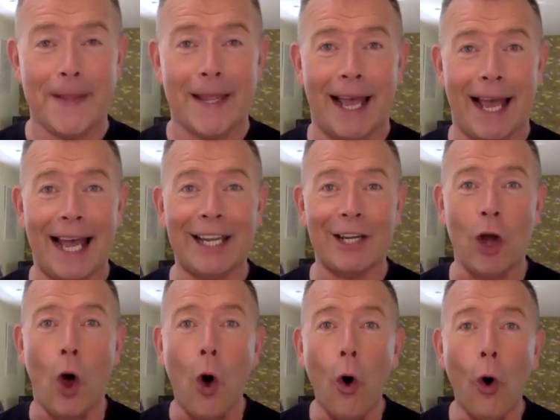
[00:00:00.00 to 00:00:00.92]
And
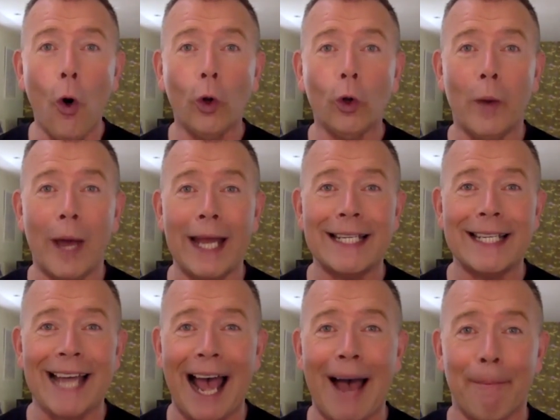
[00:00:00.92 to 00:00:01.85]
it all went
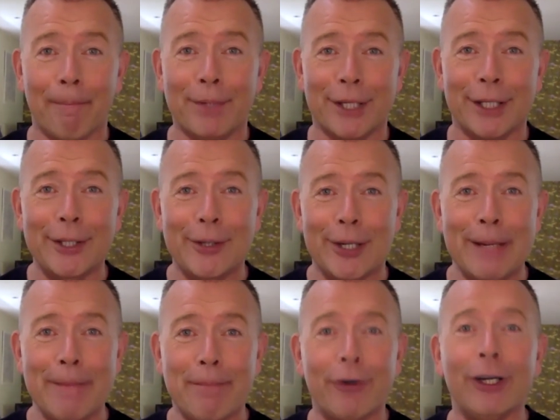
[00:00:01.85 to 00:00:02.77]
absolutely
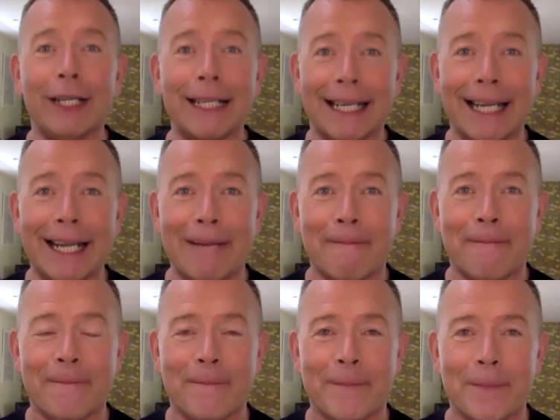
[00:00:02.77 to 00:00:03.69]
brilliantly.
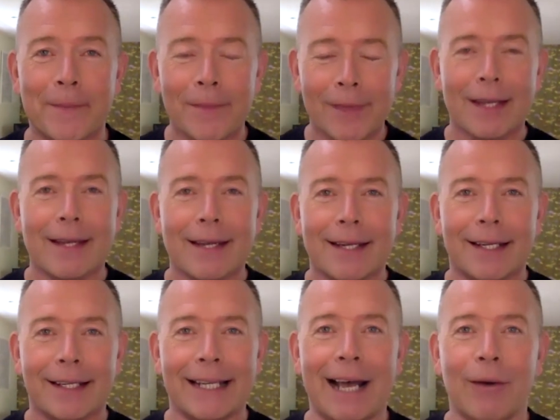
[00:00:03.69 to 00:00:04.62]

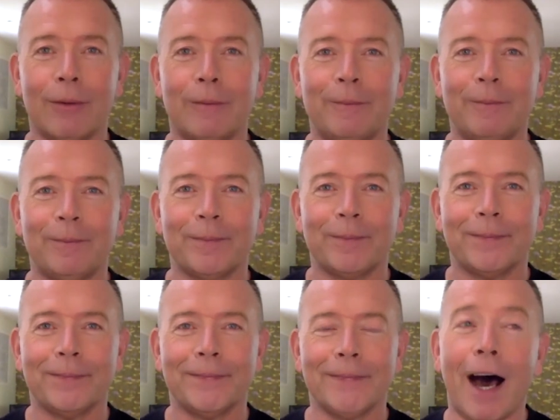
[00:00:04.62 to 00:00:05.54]
Now,
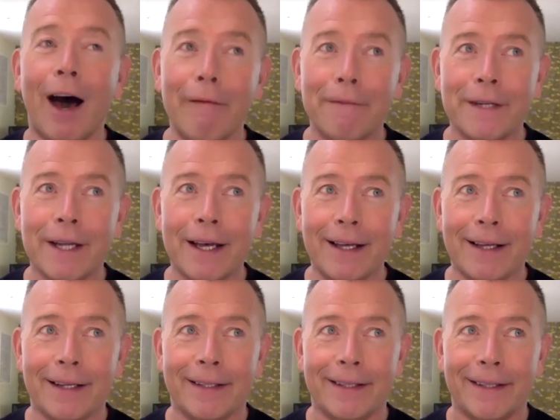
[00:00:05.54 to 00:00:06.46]
after
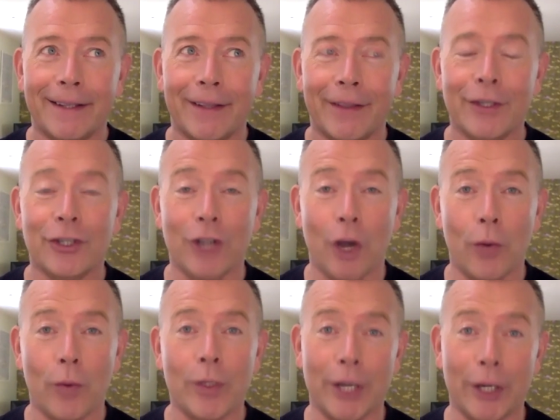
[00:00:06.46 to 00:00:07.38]
the show
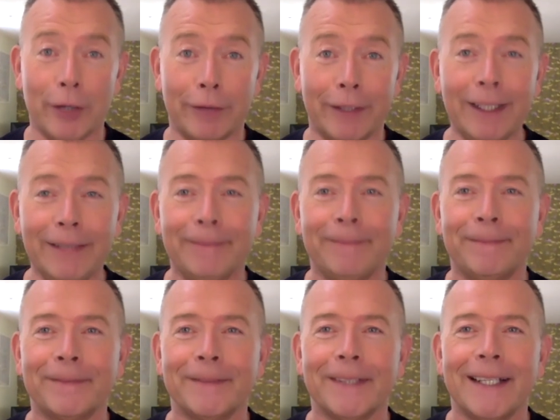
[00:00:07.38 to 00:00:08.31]
was over,
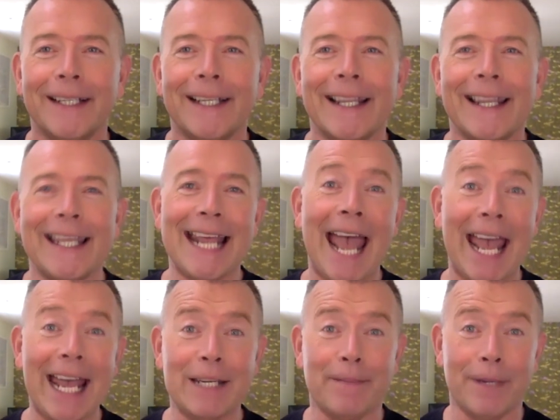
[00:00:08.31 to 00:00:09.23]
the
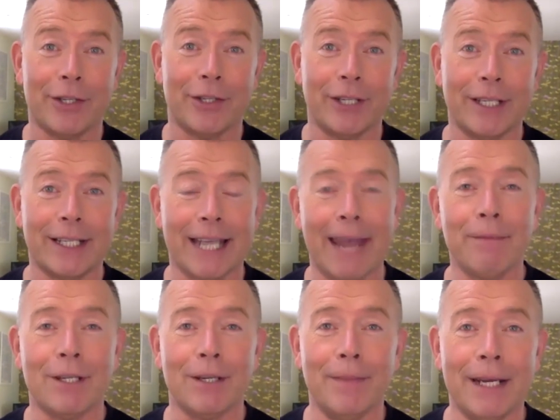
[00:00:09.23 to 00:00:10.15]
headmistress came
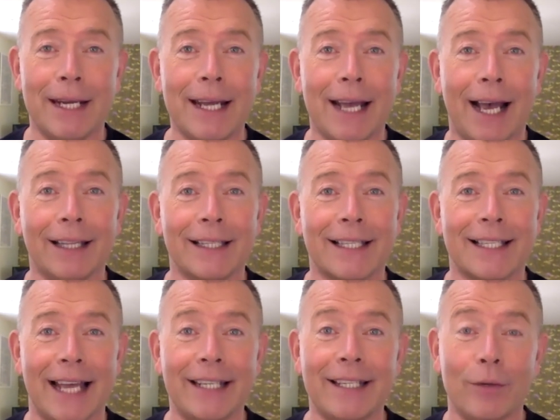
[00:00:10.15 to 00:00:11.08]
to me and
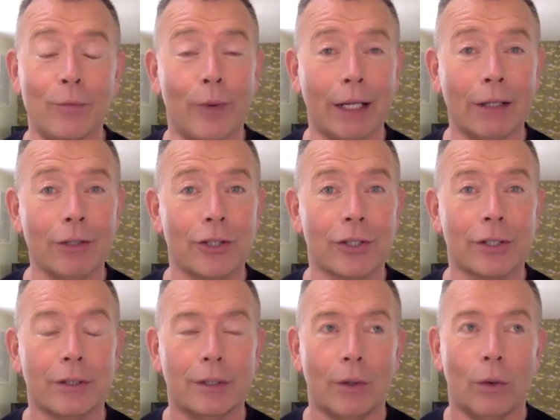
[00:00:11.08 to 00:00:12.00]
said in Welsh,
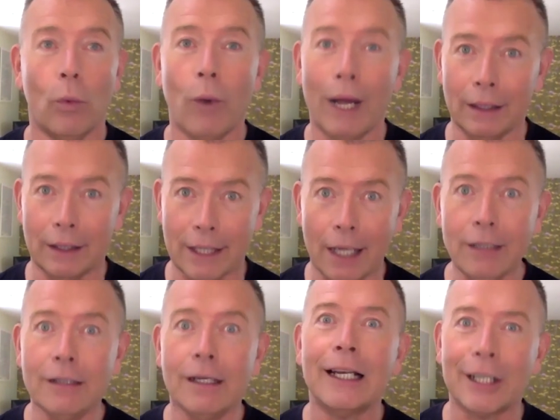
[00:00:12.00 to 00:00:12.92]
Well
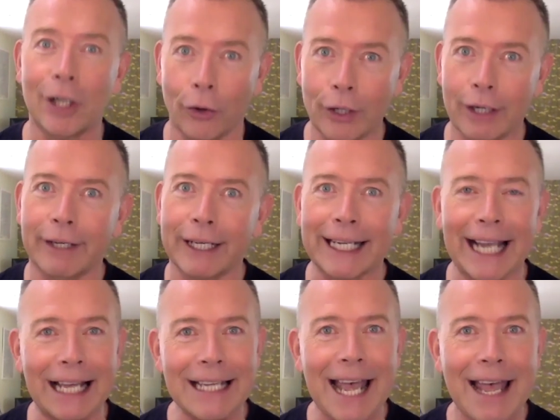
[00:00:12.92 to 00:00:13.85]
done,
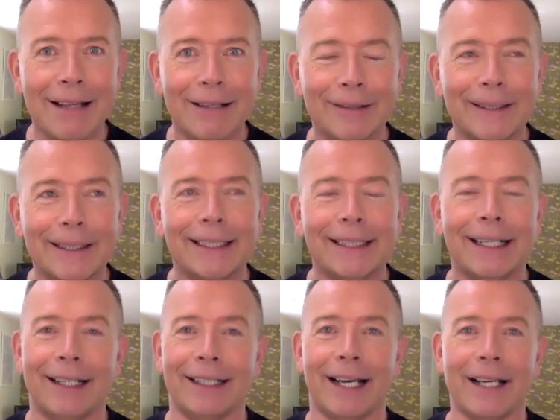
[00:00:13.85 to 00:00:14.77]

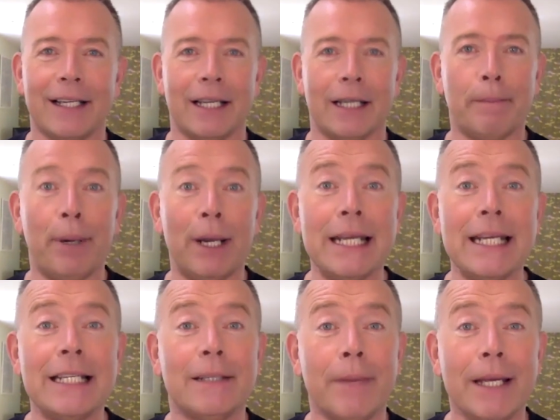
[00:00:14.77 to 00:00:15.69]
And I said,
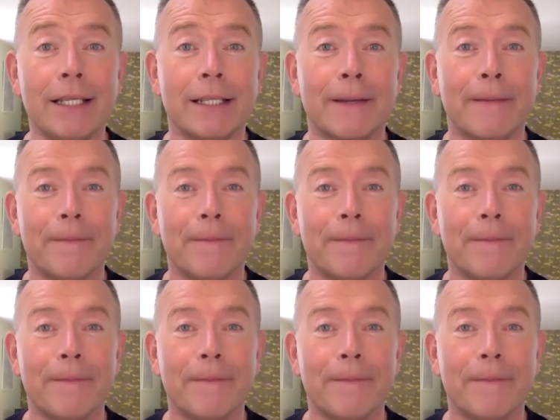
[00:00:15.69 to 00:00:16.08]
Please, miss,